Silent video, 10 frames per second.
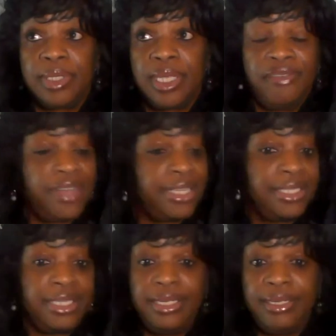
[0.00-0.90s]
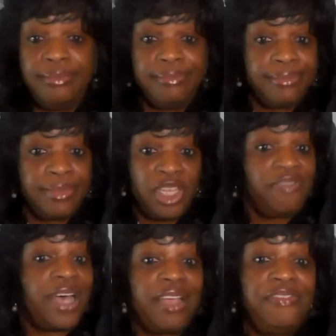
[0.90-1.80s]
if
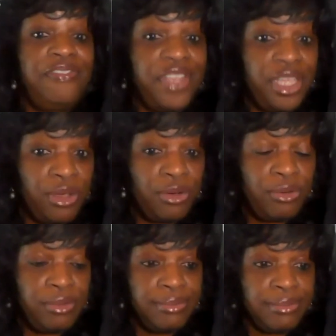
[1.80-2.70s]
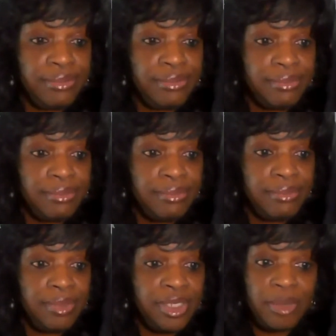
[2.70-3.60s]
I feel
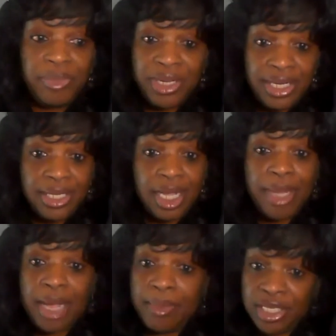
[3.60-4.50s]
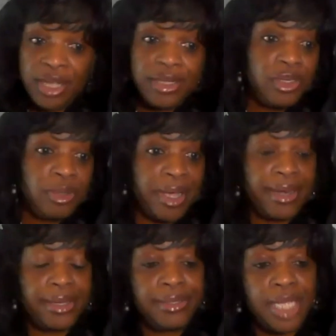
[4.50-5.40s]
something is up, I'm gonna talk to you
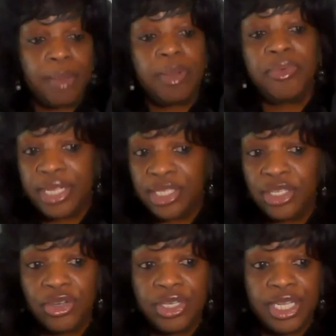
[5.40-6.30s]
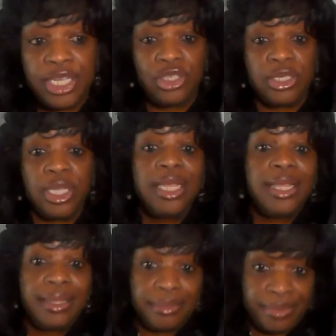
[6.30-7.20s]
about it. I'm gonna bring it to your attention.
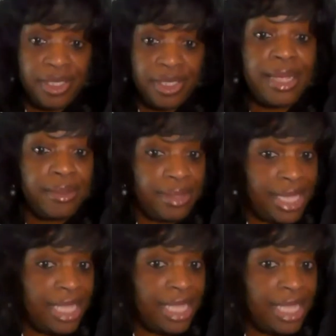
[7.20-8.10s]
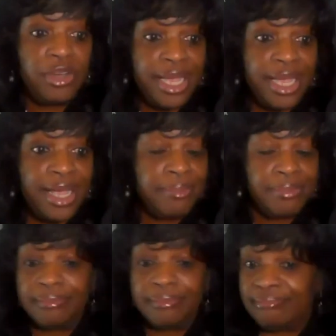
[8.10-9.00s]
That third
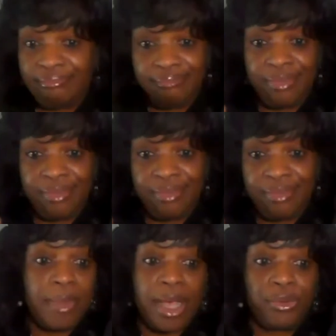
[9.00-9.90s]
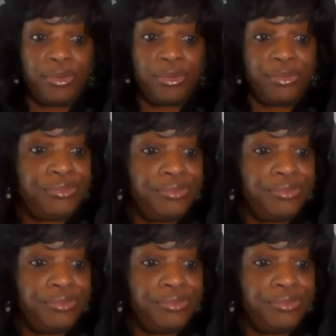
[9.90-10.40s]
time, I'm out.